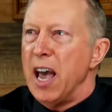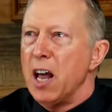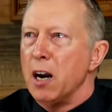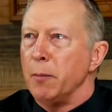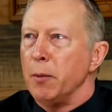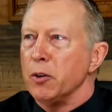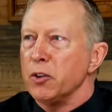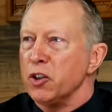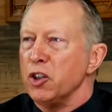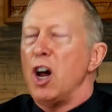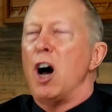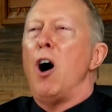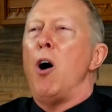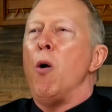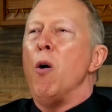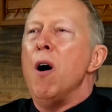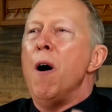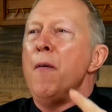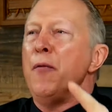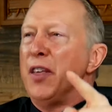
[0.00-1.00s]
the animals.
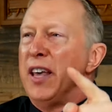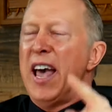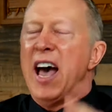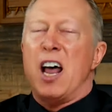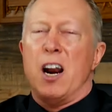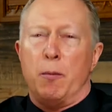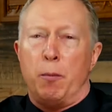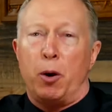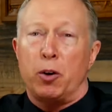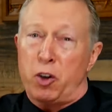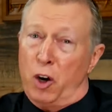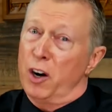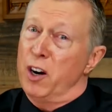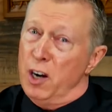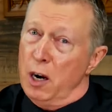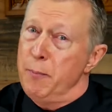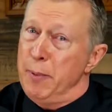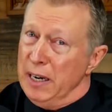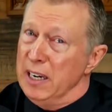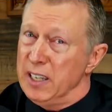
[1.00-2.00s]
No, the animals
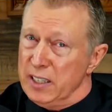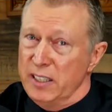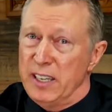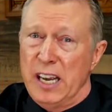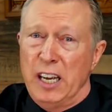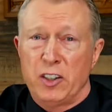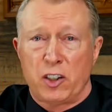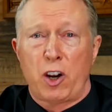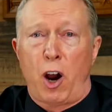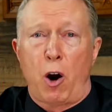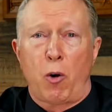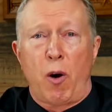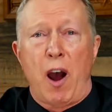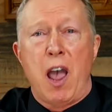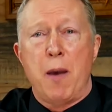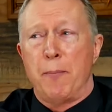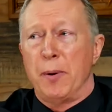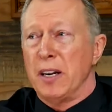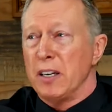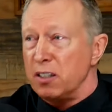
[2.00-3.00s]
are going to be diseased, all
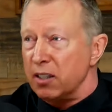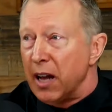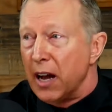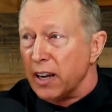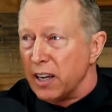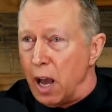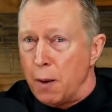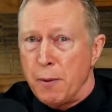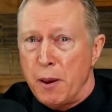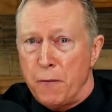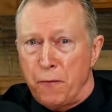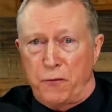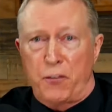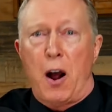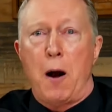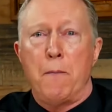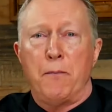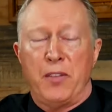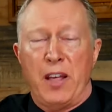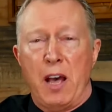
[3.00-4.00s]
right, but it's not coming
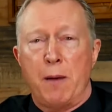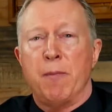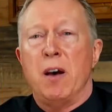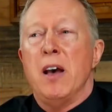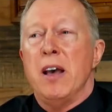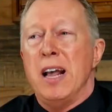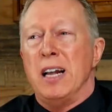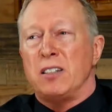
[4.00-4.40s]
from them.